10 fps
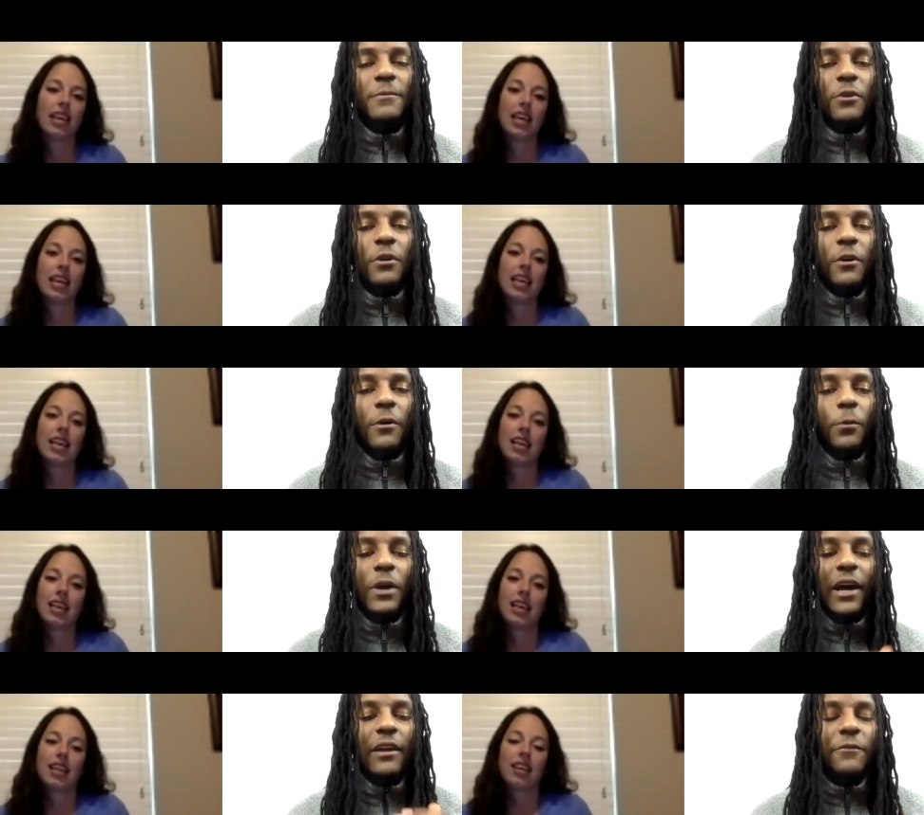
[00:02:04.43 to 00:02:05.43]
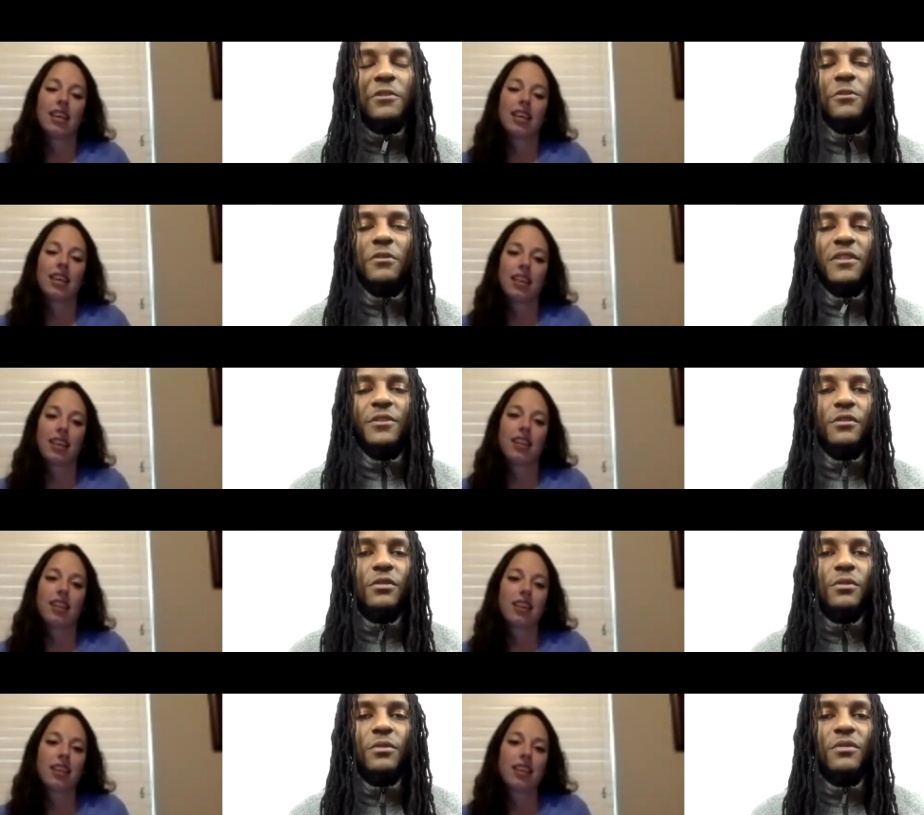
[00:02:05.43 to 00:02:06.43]
Speaker 1: or what kind of resources did you
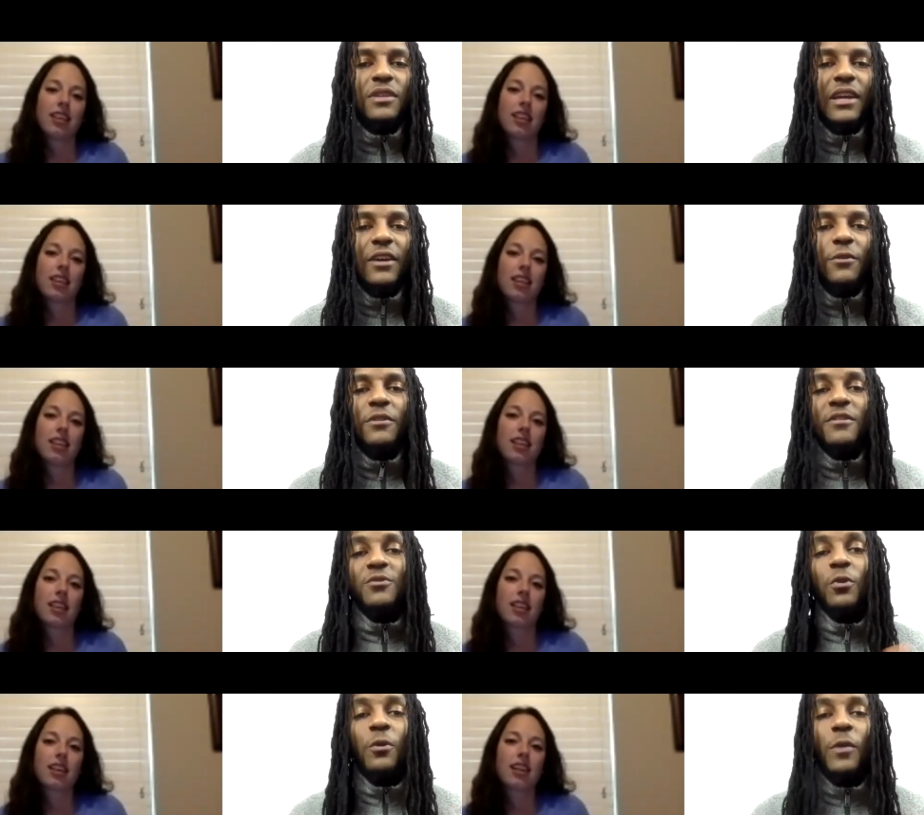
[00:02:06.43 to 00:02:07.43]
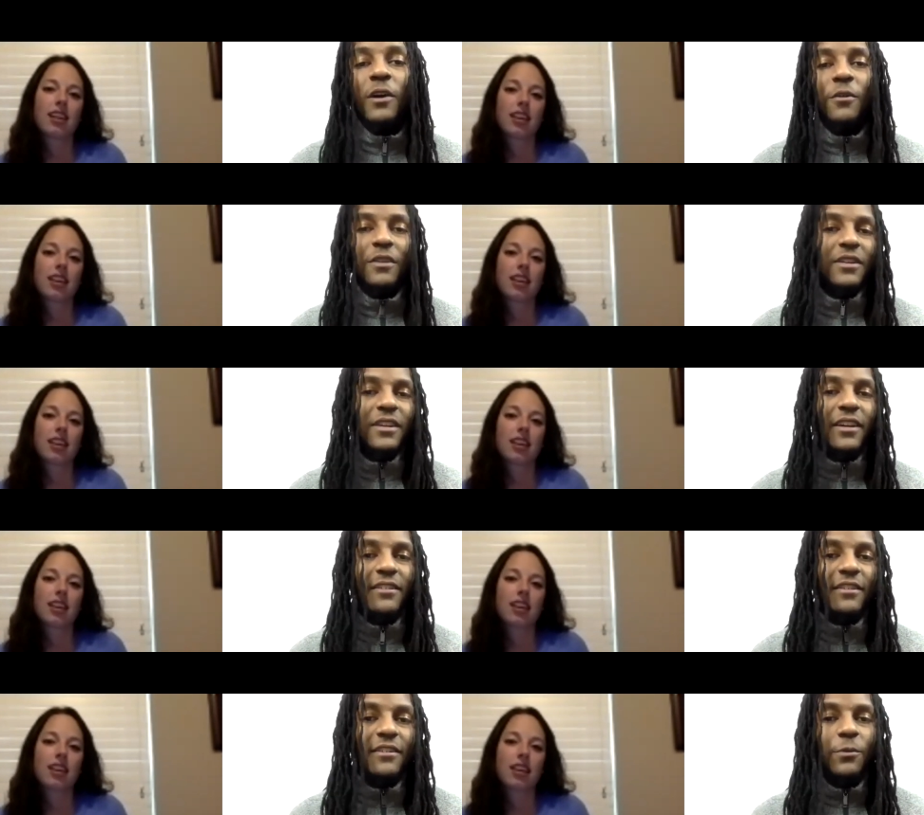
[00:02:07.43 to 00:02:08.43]
use in order to score well on the DAT,
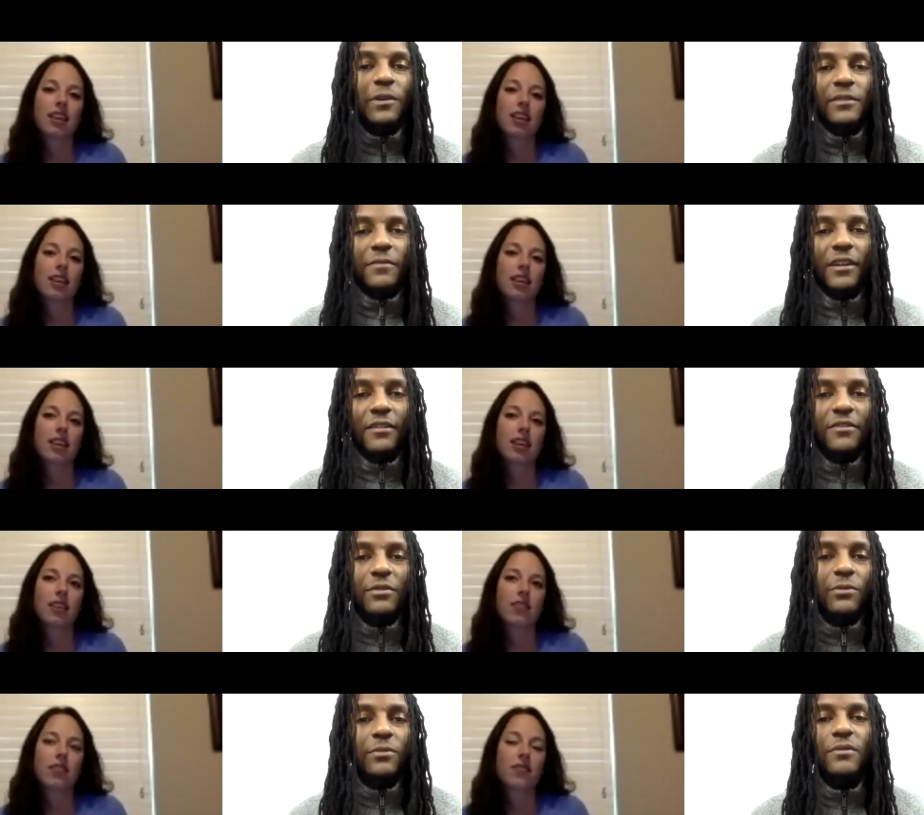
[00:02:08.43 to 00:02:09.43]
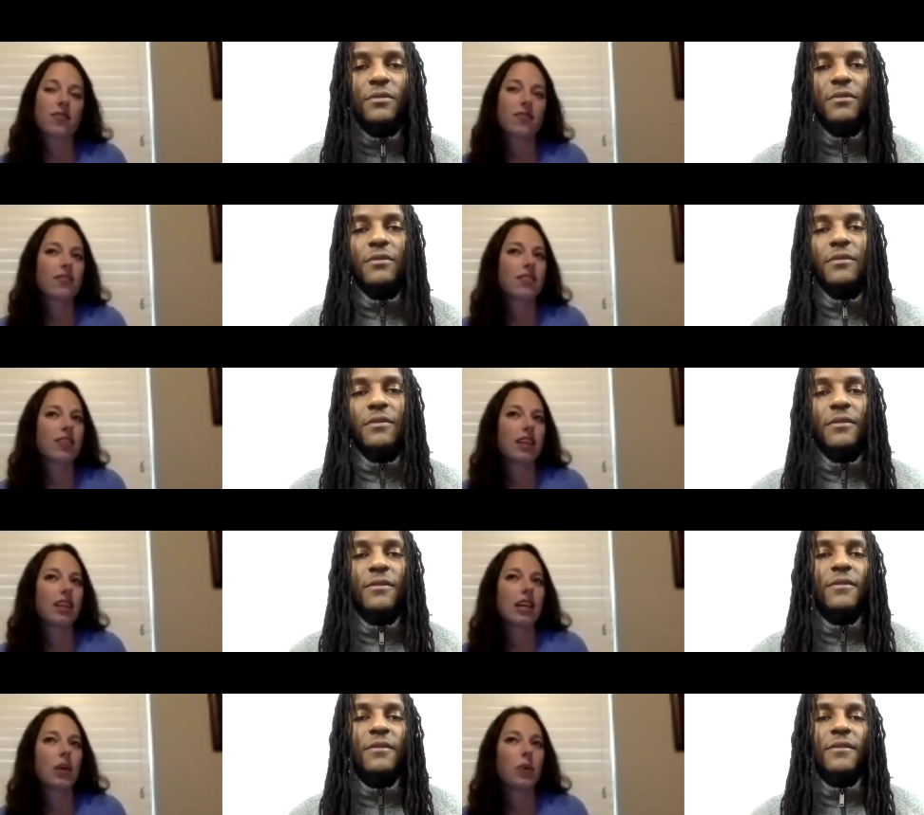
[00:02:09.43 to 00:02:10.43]
well enough to get into school?
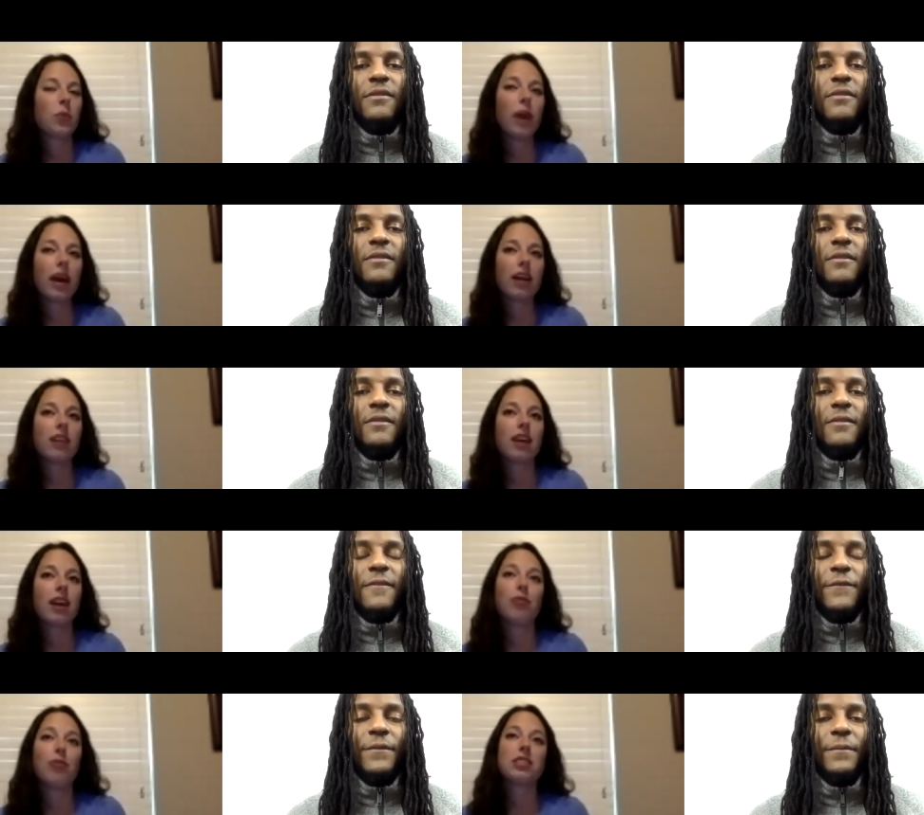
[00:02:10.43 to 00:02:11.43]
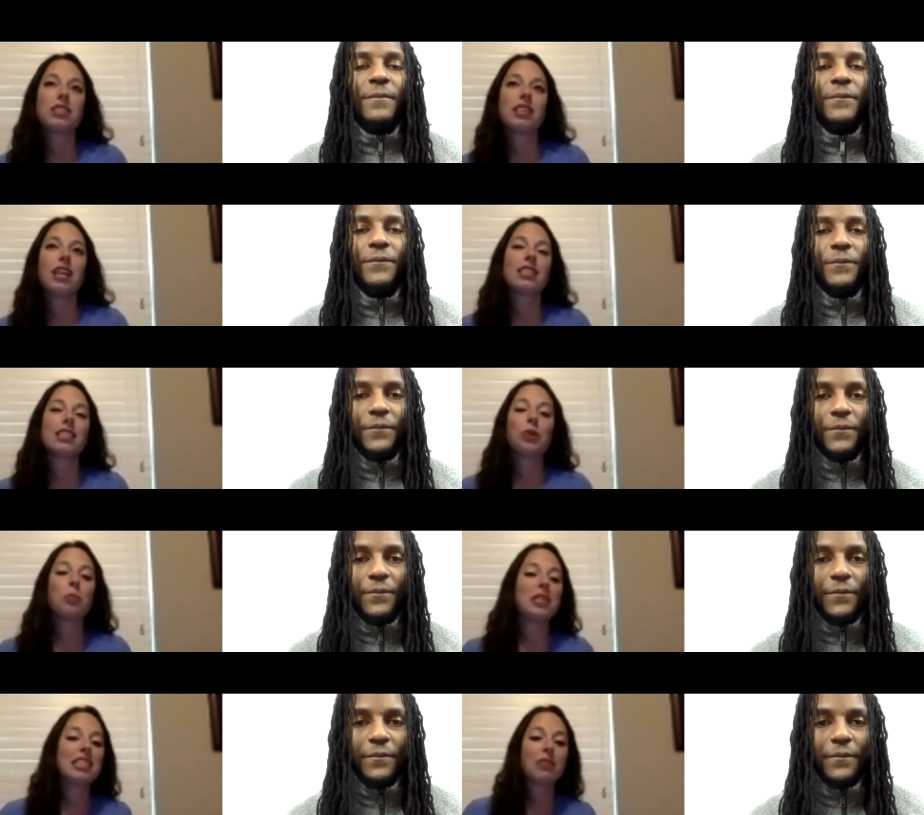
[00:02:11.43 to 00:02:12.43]
Speaker 2: Well, everyone studies a little bit
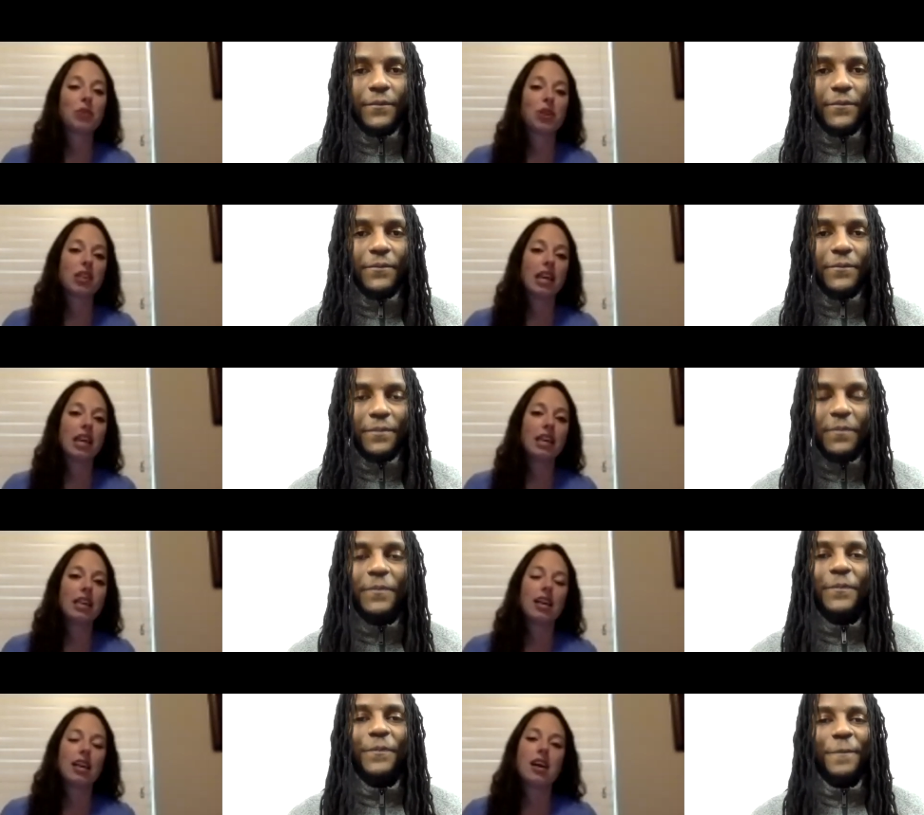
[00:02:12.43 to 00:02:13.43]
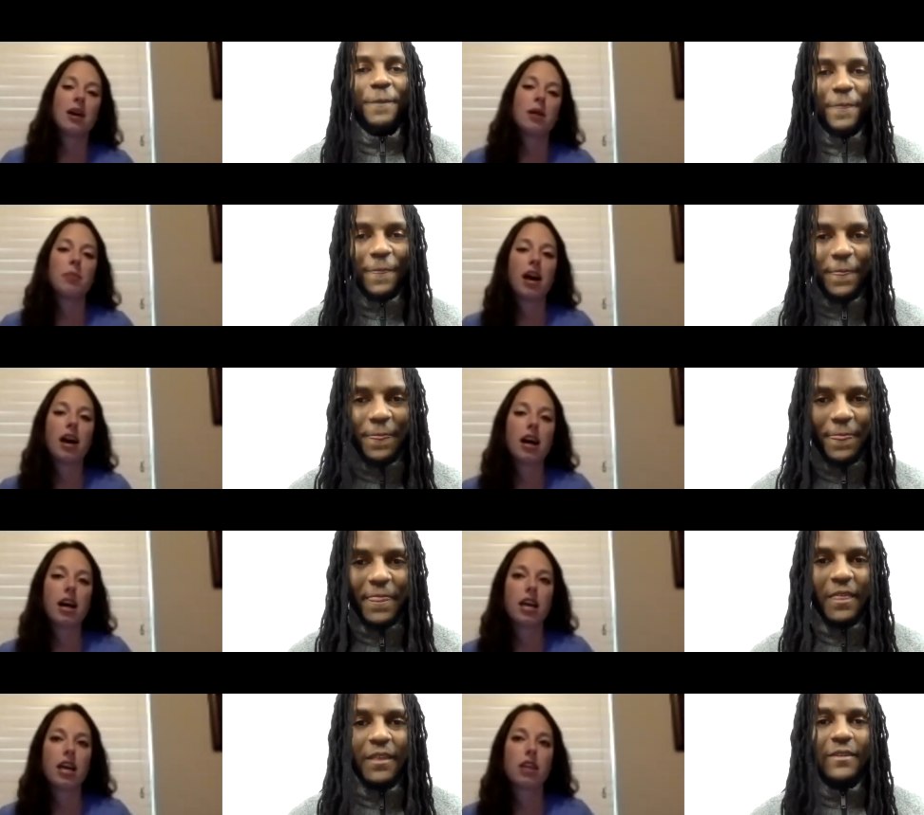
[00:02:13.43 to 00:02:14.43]
differently. Mm-hmm. Um, I
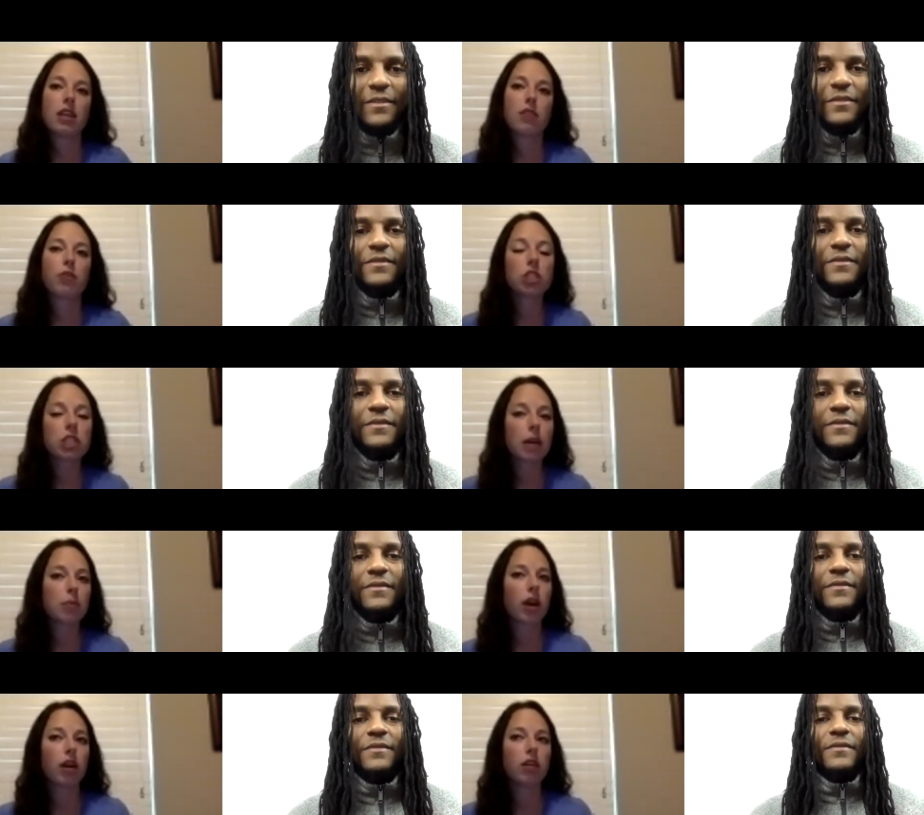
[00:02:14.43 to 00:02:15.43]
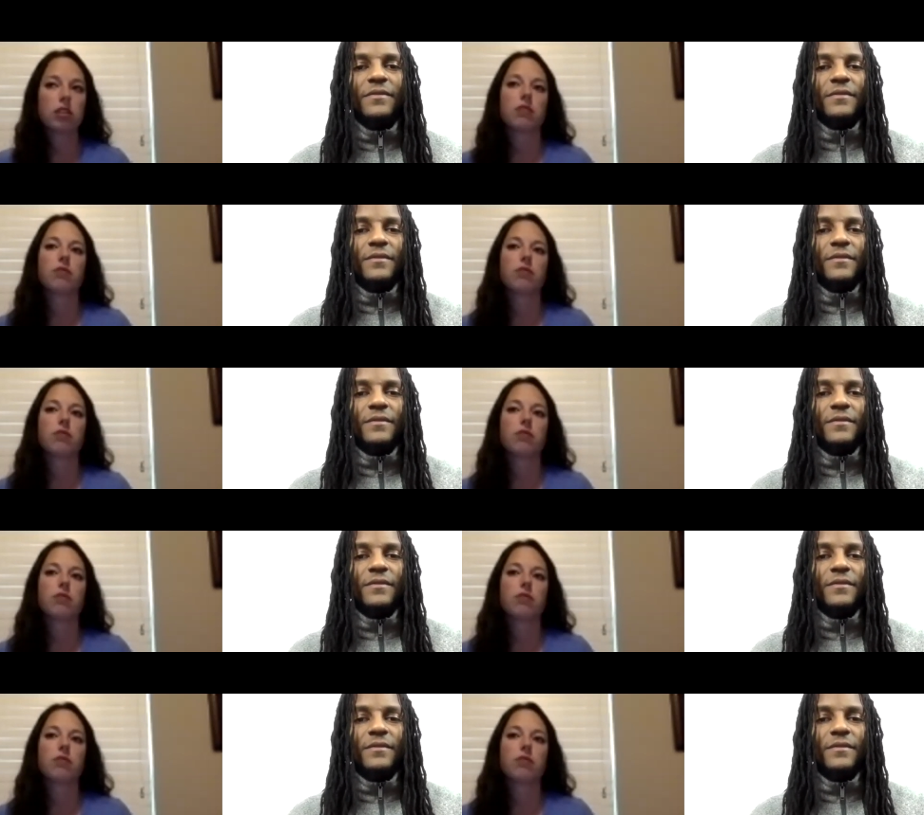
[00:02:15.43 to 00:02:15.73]
the first time around for the